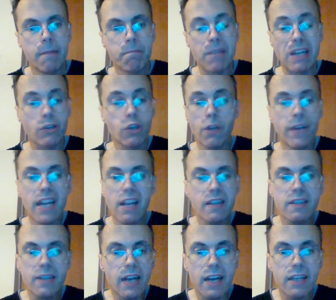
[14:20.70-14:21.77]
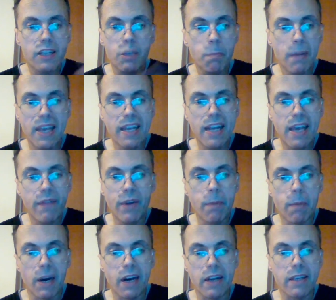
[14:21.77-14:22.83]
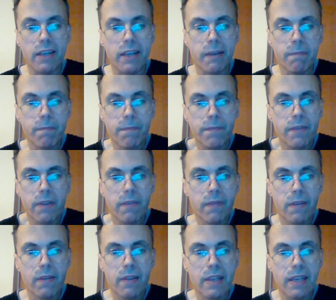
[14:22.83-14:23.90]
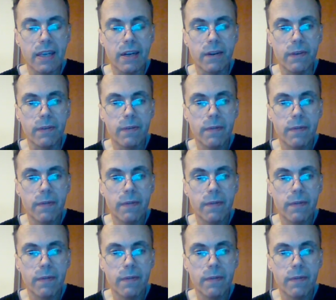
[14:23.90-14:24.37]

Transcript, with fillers: The Slovenian side is playing everybody, you know.